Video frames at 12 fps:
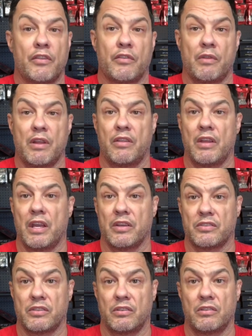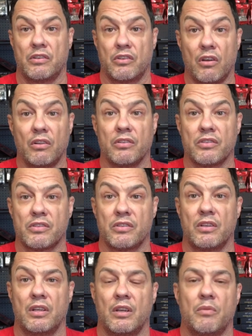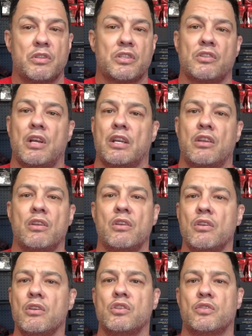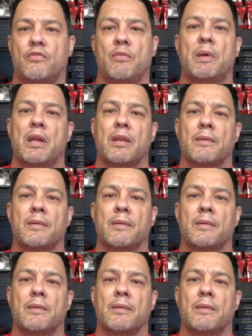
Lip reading: $3,000, which is like huge for me.